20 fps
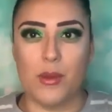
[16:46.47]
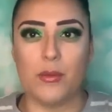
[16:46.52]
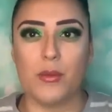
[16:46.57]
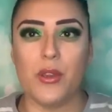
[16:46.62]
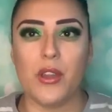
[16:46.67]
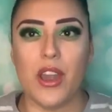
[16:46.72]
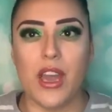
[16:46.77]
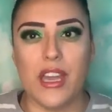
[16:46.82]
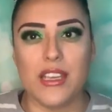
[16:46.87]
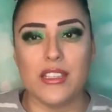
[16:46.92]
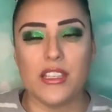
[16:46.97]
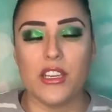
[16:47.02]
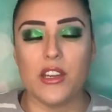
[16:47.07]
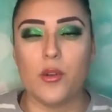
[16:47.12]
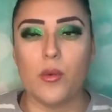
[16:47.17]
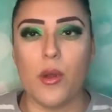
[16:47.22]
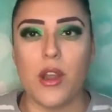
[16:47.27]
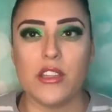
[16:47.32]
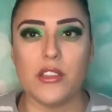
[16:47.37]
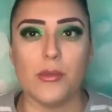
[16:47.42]
If you guys
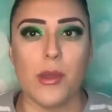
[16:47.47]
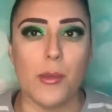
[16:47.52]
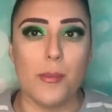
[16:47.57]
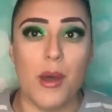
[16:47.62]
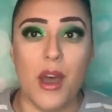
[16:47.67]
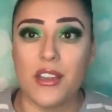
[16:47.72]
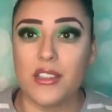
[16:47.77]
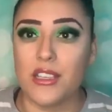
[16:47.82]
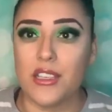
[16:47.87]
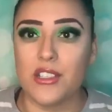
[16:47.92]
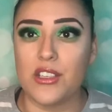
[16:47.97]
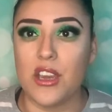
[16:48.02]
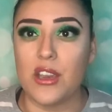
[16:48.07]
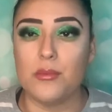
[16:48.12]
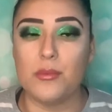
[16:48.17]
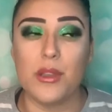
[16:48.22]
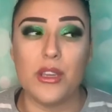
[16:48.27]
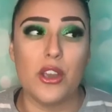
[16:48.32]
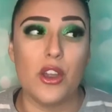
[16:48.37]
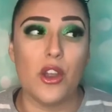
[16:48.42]
didn't watch my
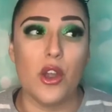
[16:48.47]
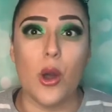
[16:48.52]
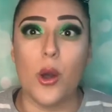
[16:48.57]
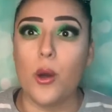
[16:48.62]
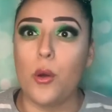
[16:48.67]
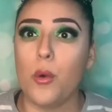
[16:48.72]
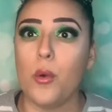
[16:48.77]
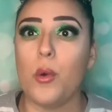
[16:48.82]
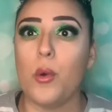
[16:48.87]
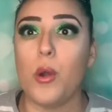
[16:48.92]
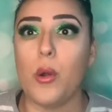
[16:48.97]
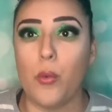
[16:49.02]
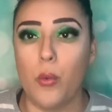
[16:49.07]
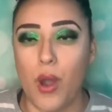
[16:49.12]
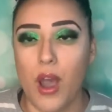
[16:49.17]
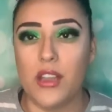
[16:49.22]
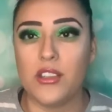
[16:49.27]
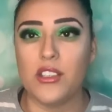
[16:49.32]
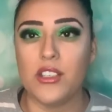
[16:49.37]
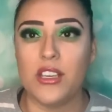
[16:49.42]
BoxyCharm video, go
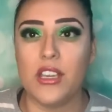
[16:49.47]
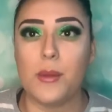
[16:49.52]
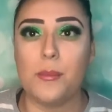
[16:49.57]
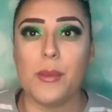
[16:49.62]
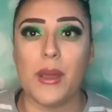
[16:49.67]
watch it.